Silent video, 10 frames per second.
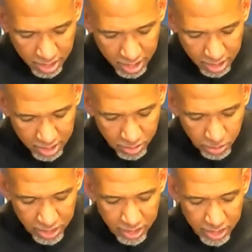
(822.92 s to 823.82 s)
than
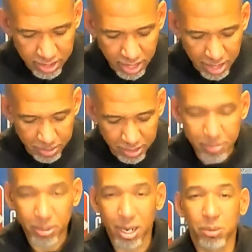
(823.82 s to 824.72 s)
we did tonight, but
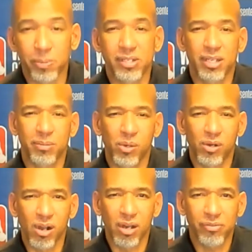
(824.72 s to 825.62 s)
they probably take
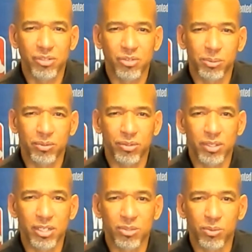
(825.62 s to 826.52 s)
more off the dribble
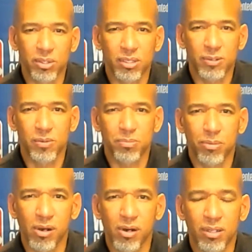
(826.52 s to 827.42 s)
threes with
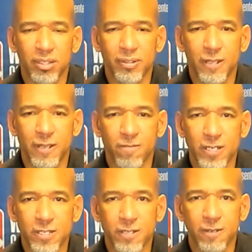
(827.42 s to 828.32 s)
Paul and
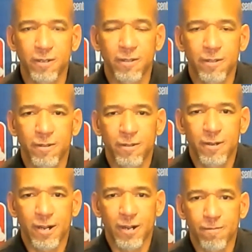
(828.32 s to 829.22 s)
Reggie
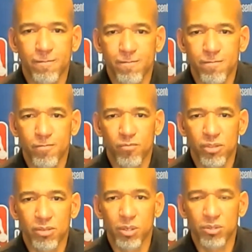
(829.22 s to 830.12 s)

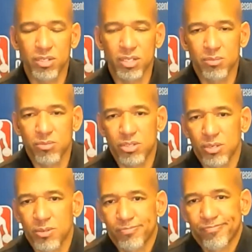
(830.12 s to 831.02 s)
than most teams.
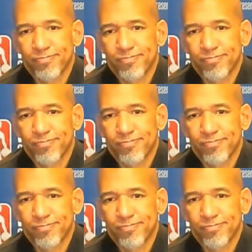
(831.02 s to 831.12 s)
So